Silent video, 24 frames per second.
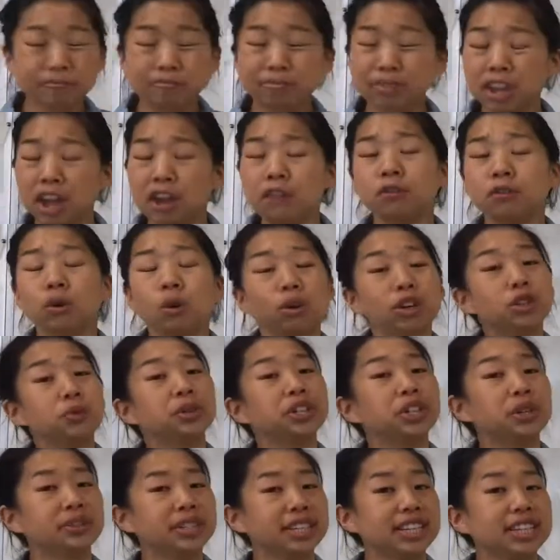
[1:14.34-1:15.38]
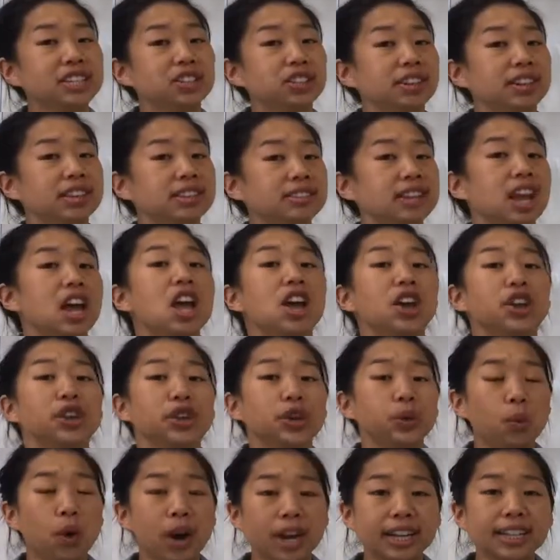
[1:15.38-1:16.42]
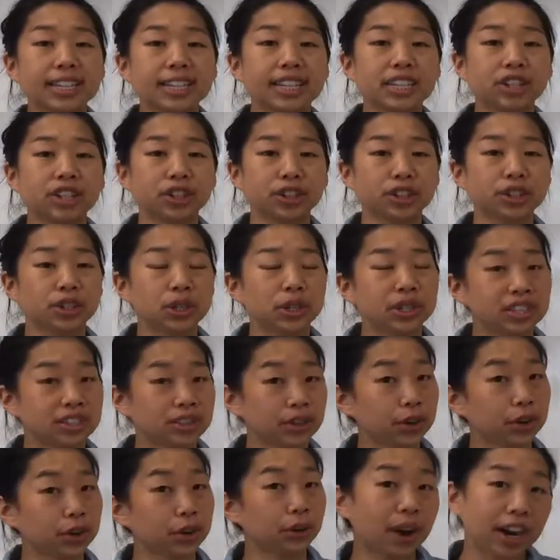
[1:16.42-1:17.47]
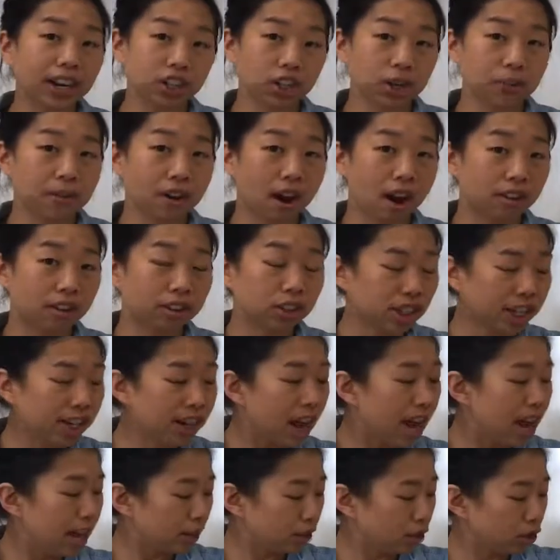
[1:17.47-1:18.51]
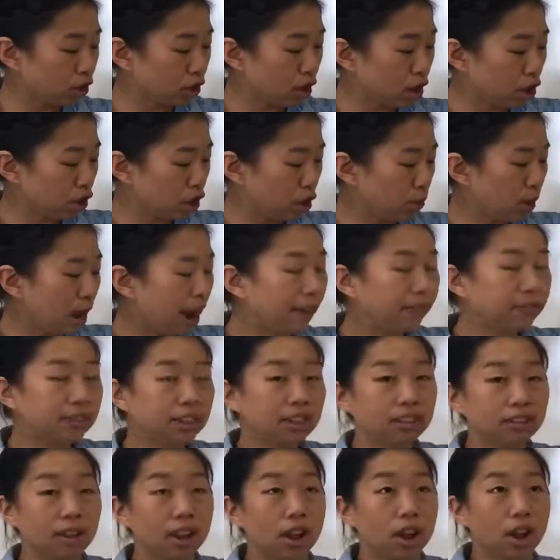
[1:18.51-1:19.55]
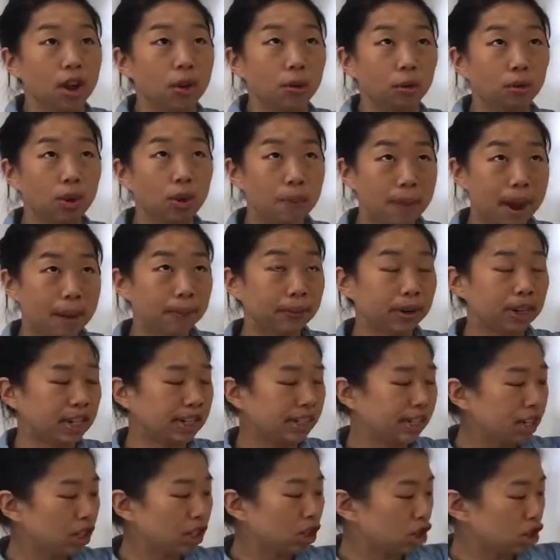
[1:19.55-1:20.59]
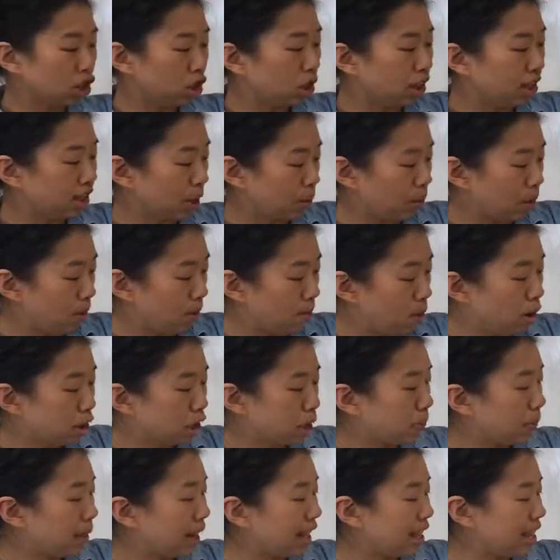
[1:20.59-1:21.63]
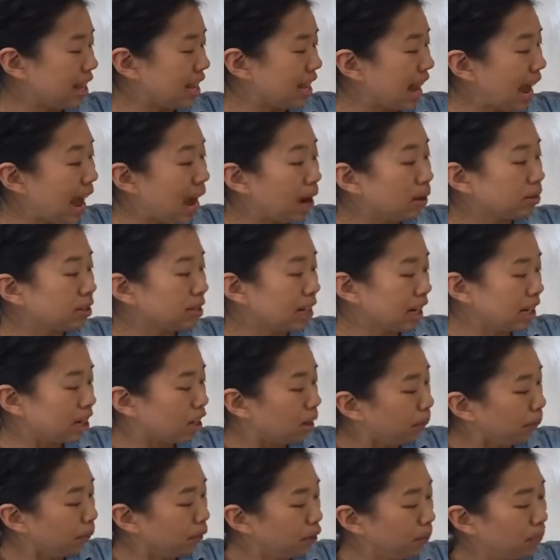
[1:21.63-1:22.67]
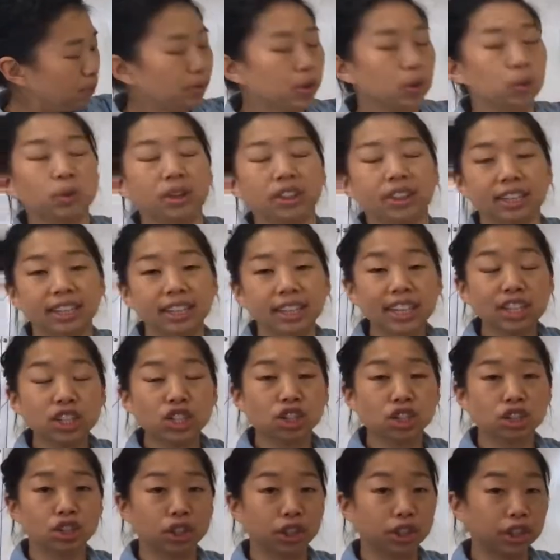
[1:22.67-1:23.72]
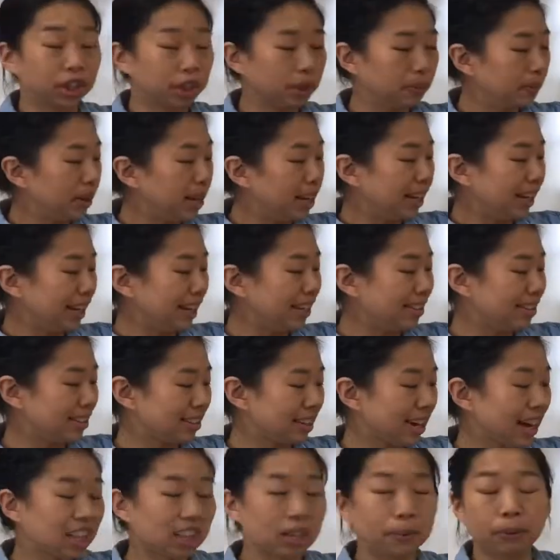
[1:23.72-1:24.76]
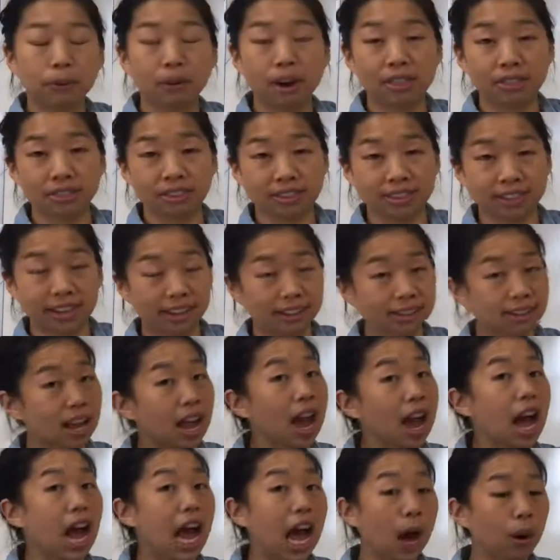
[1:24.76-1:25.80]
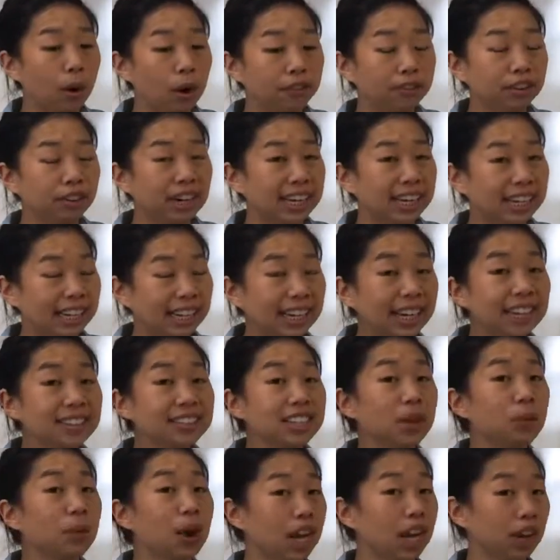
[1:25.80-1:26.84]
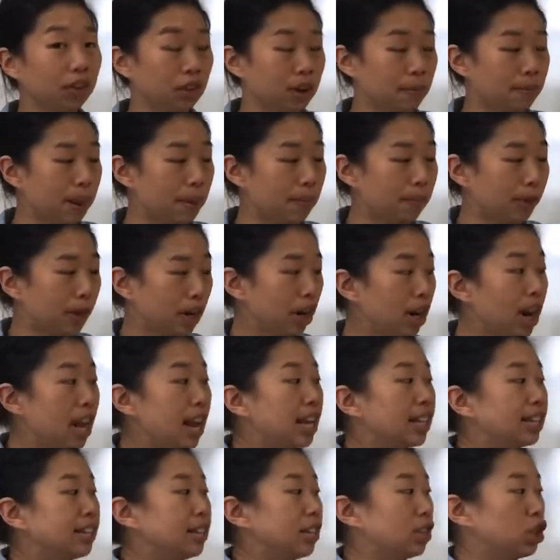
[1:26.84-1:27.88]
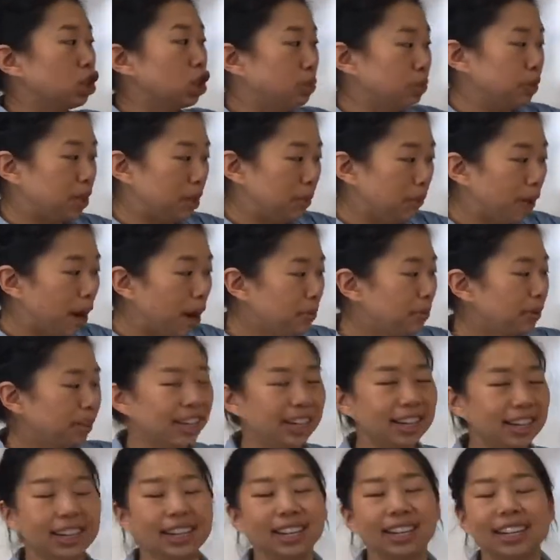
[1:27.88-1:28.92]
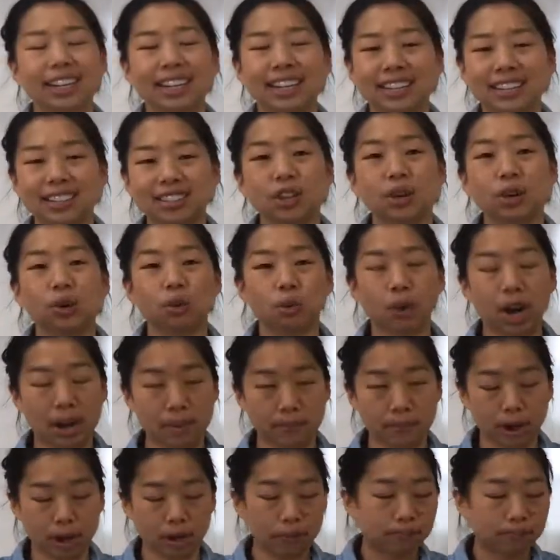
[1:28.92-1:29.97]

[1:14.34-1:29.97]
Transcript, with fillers: Of course, when you teach this, you want to teach your students the correct terminology. So you have to Remember to teach your students that we multiply the outside number with each term inside the parentheses. However, an easy way to remember distributive property is rainbow.